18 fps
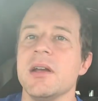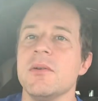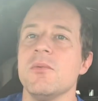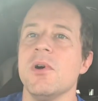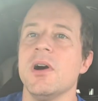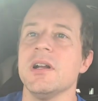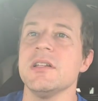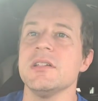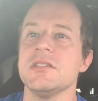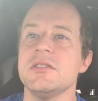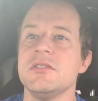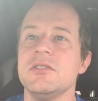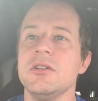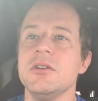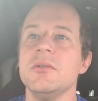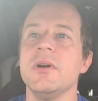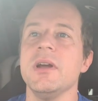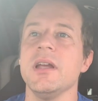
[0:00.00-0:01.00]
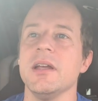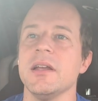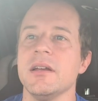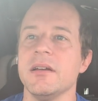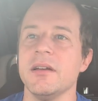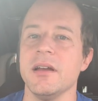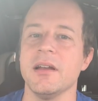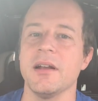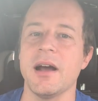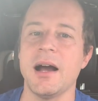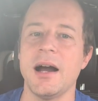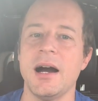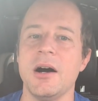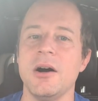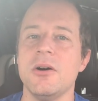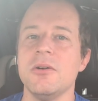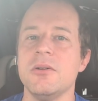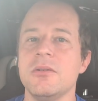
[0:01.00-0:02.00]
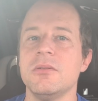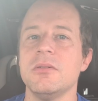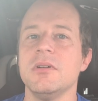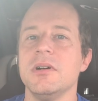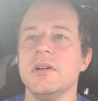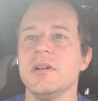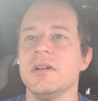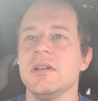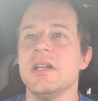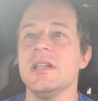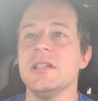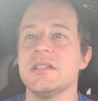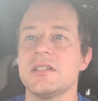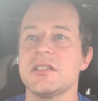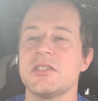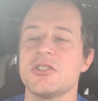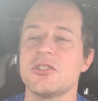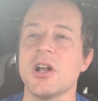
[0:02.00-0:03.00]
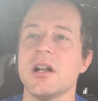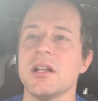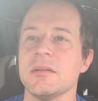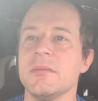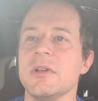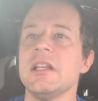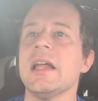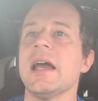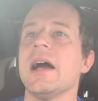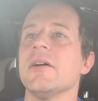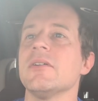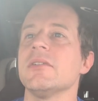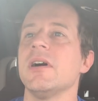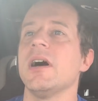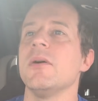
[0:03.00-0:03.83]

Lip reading: what he's doing and how he's shutting me down.